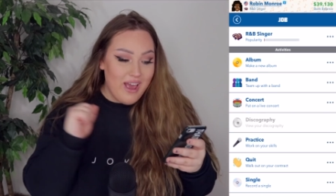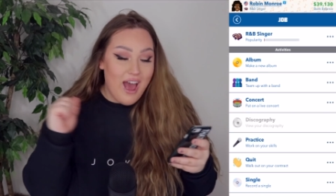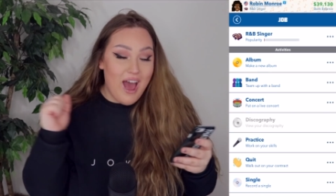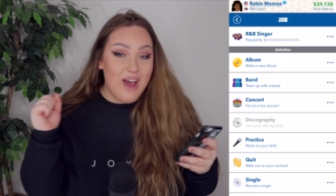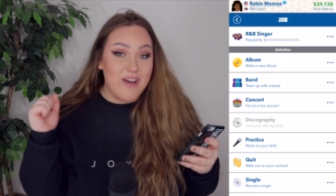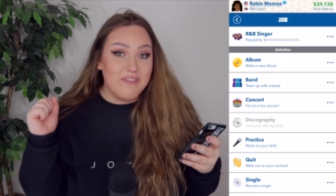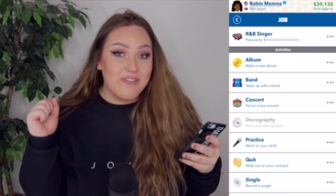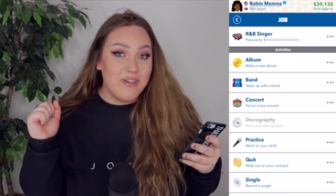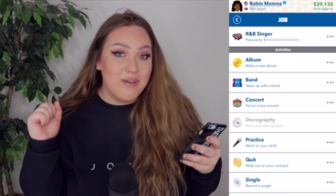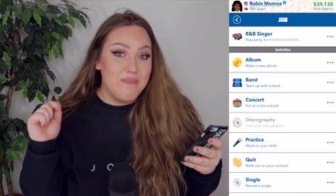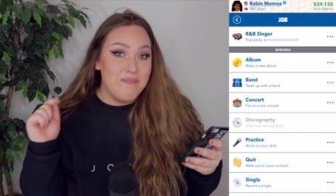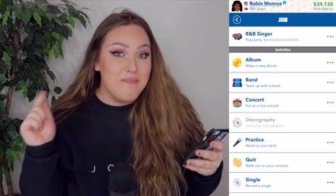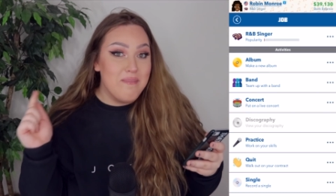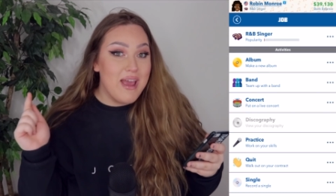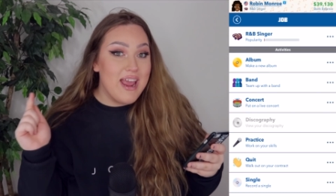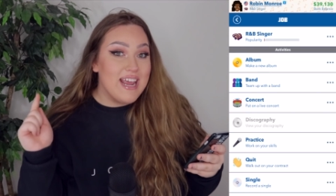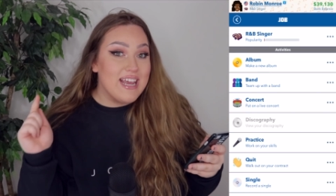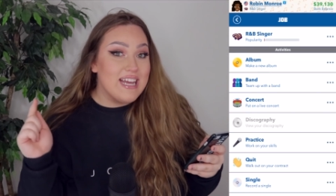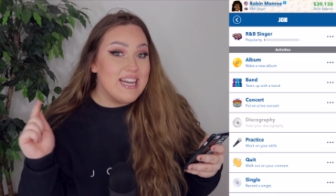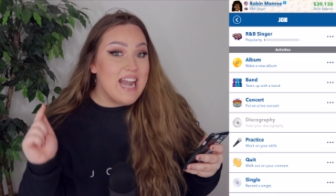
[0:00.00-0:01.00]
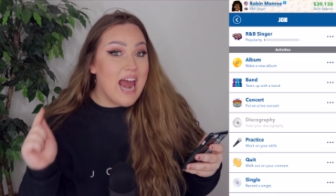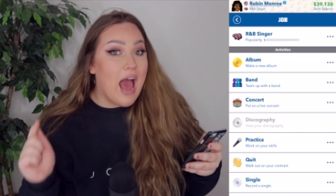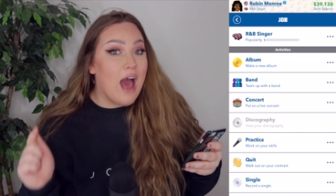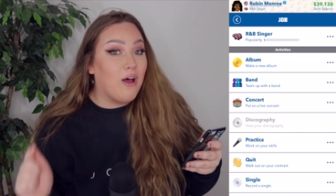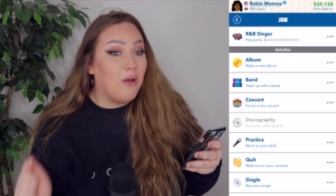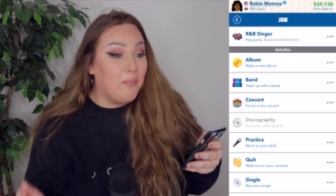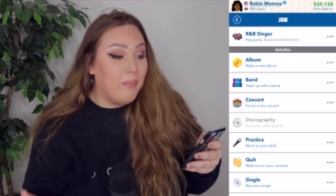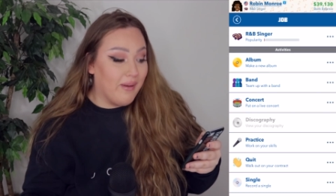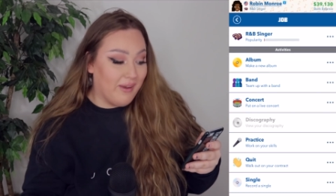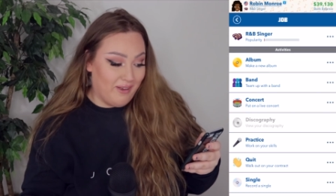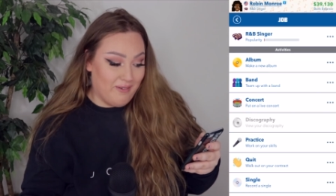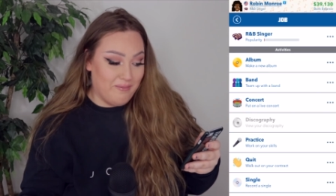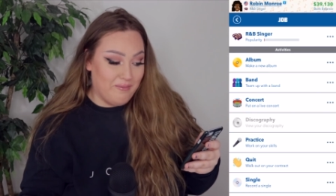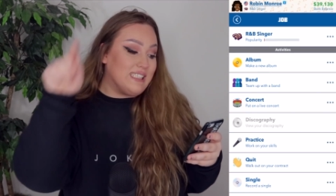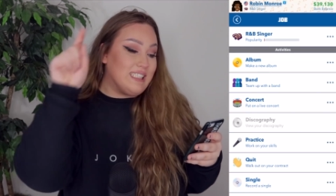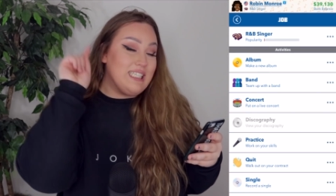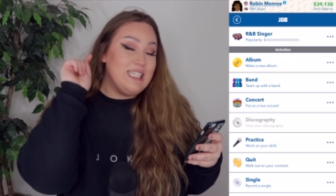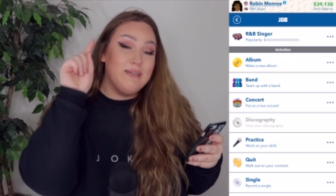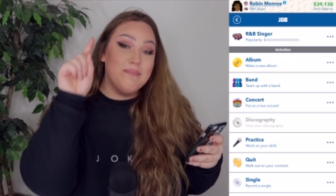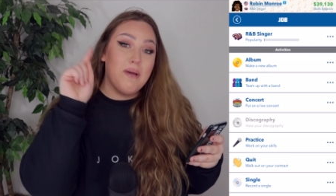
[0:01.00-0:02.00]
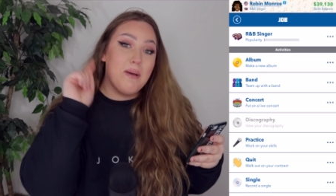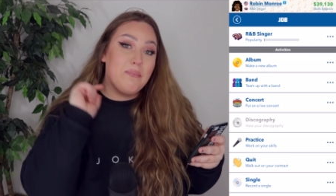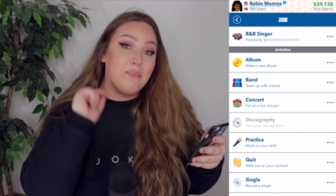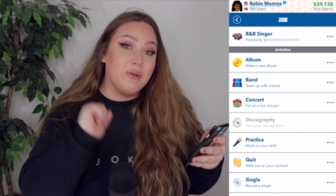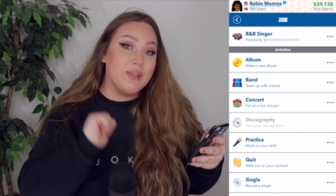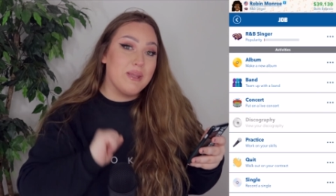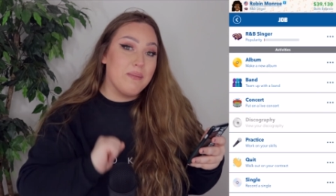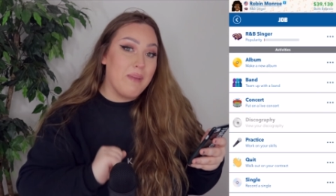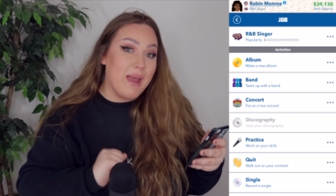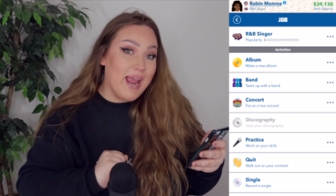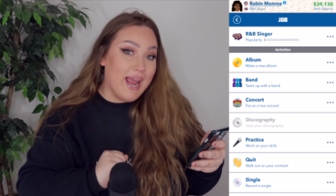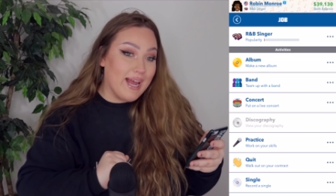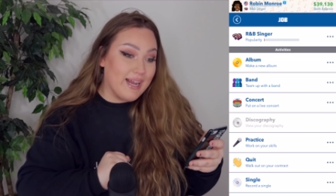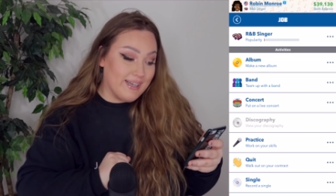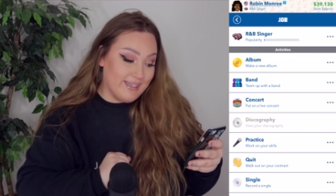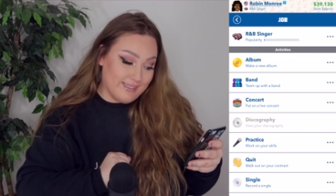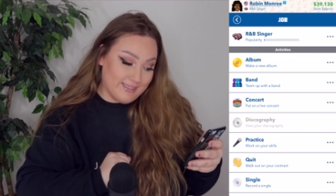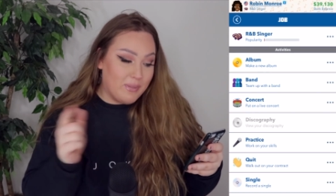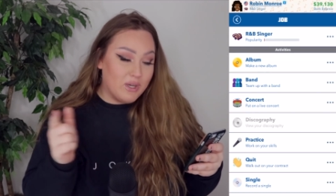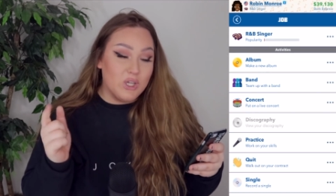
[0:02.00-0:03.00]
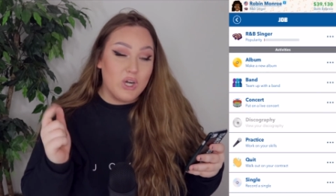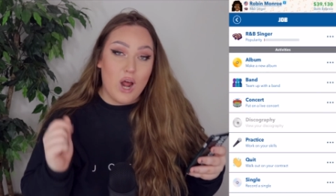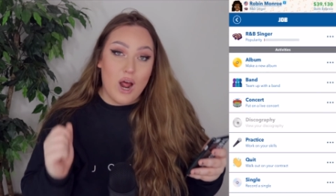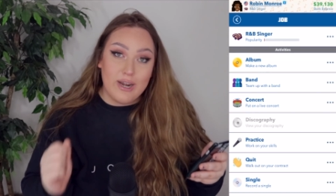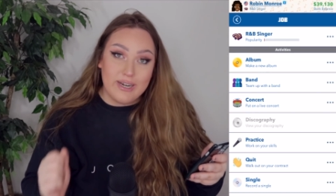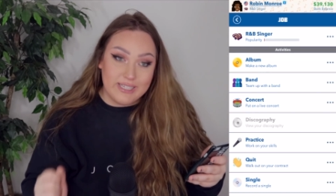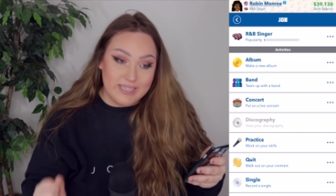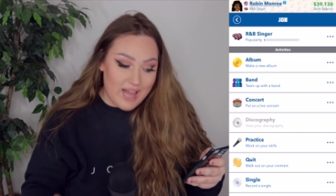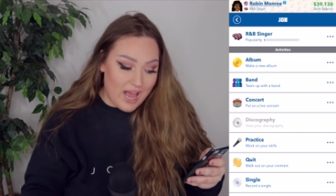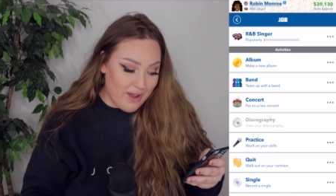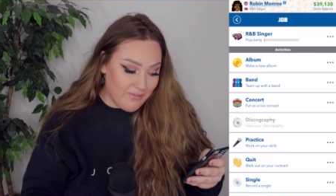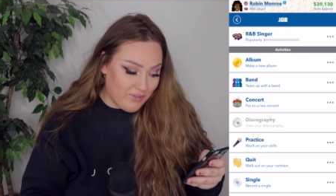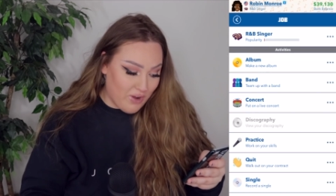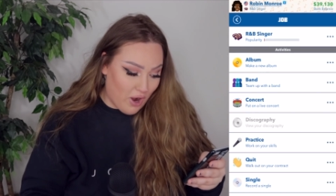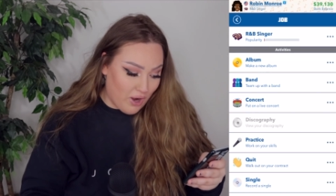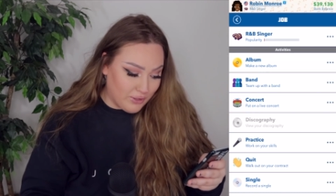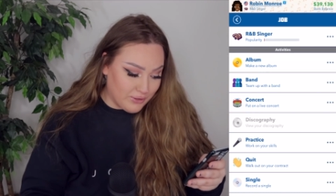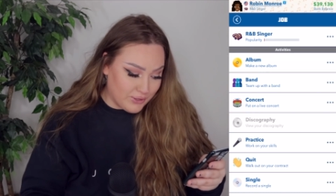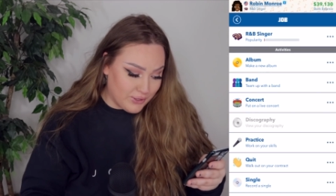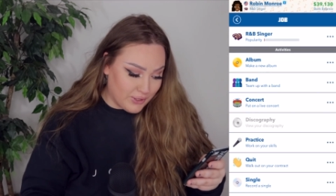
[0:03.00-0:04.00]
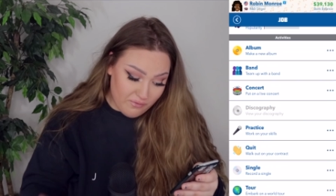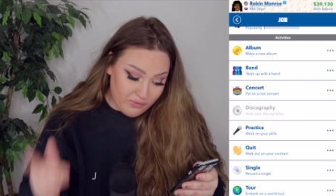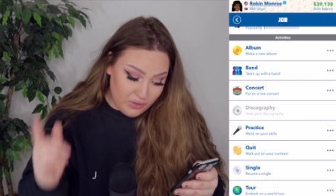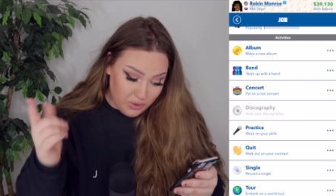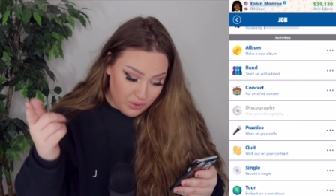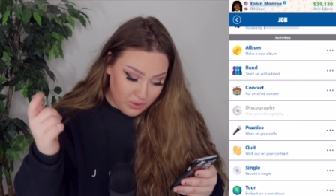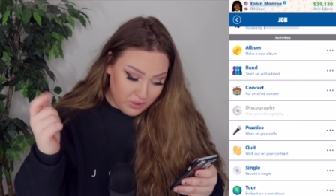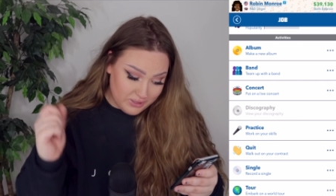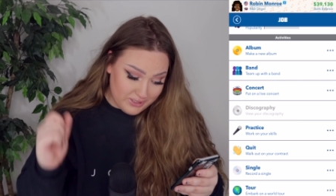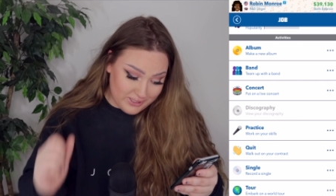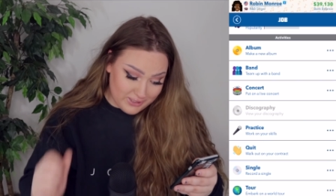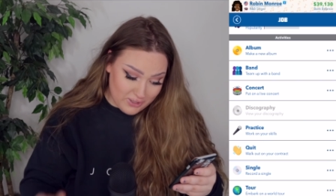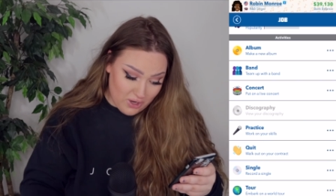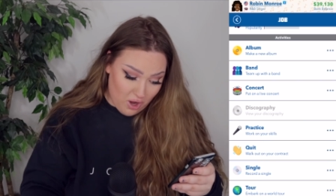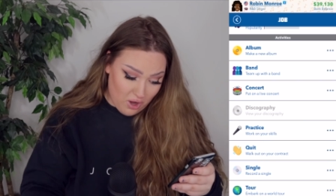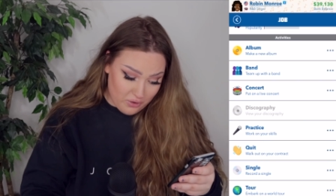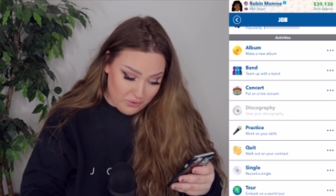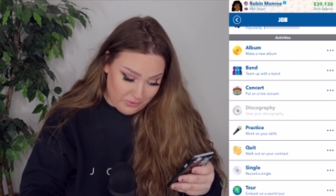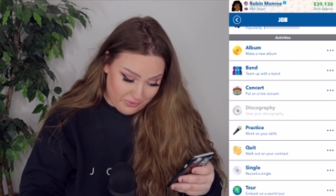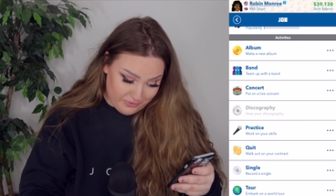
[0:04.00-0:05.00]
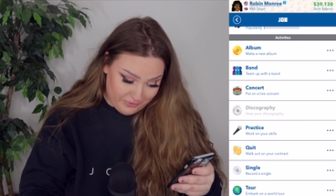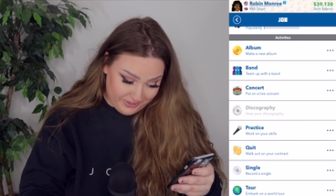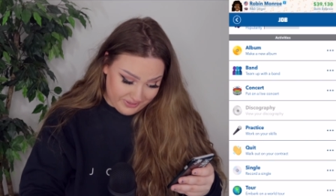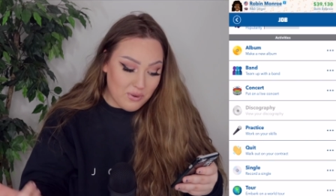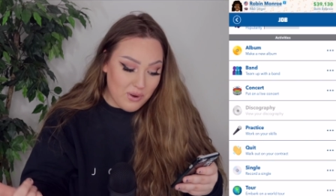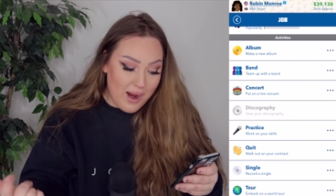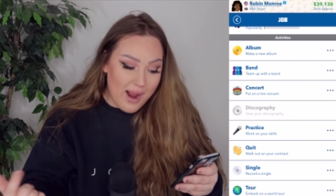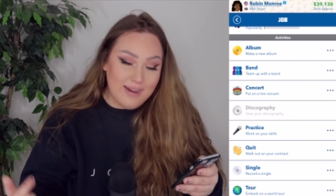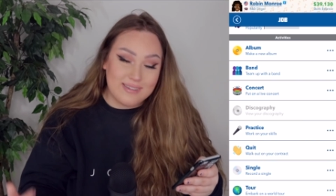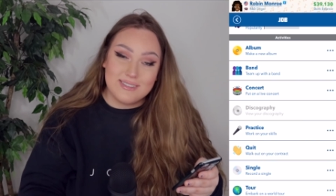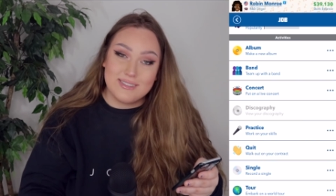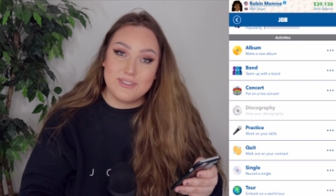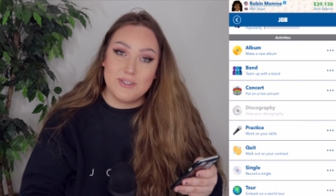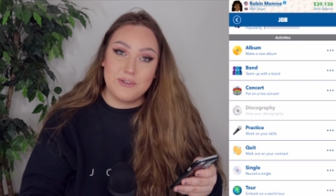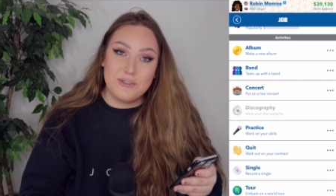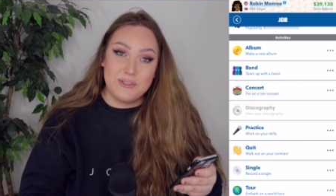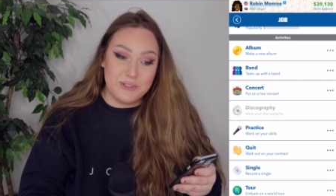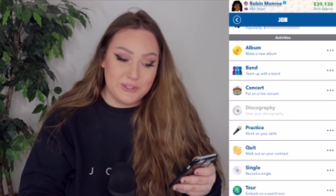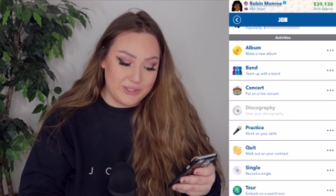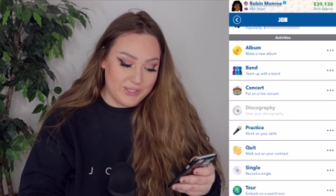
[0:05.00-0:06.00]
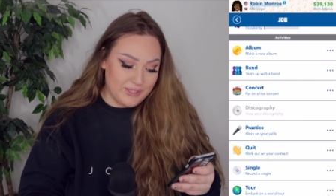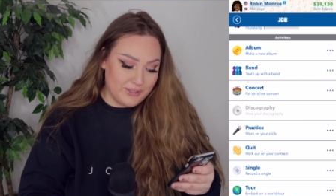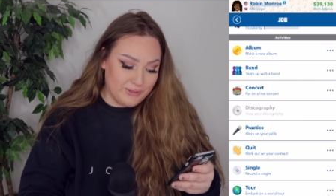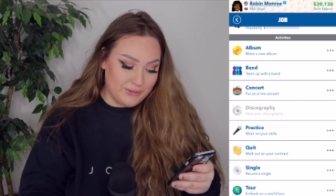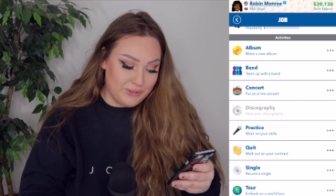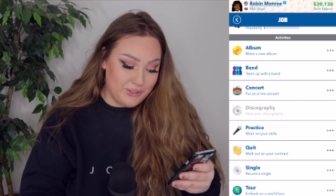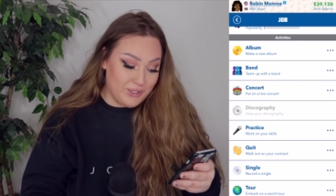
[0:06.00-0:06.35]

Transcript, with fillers: have make an album, team up with a band, put on a live concert, view your discography, practice on your skills.